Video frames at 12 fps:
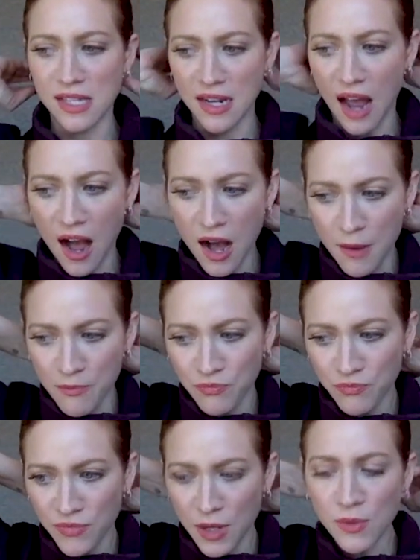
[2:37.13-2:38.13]
And
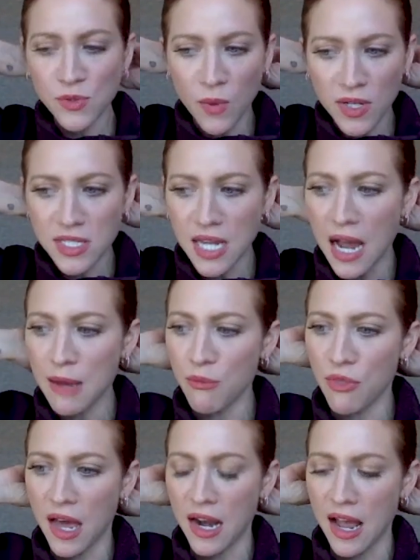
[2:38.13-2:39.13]
um, there was one time
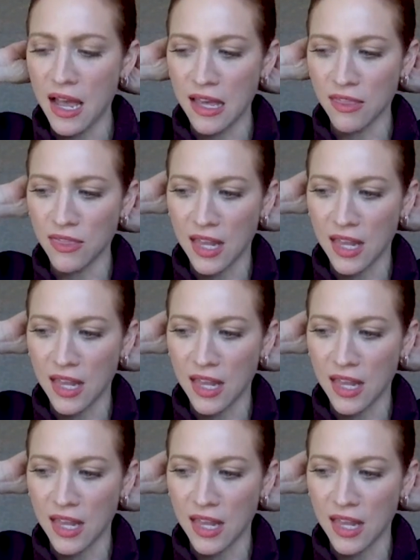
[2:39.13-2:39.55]
that I